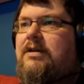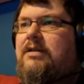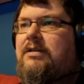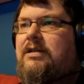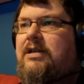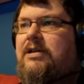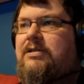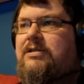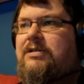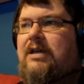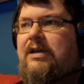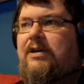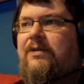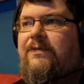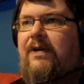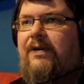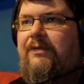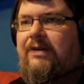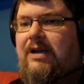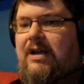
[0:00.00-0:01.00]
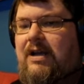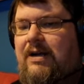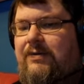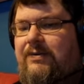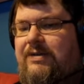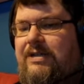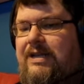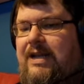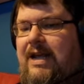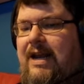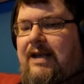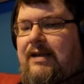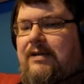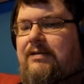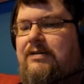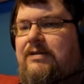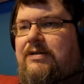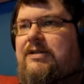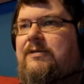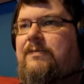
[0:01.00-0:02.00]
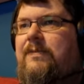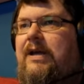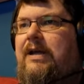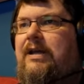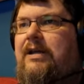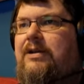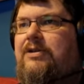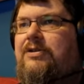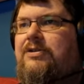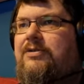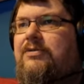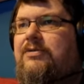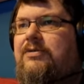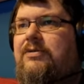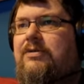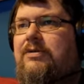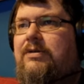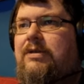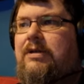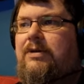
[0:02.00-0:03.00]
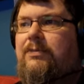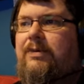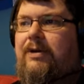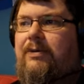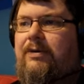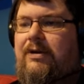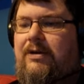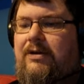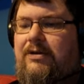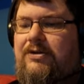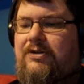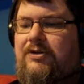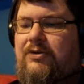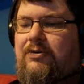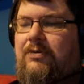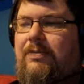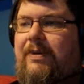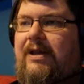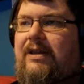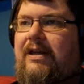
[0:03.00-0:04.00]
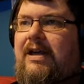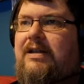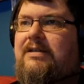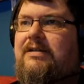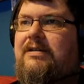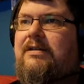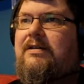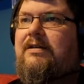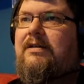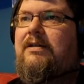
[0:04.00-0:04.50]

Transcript: Did you say your favourite colour is yellow? Just making sure that we are sure about that.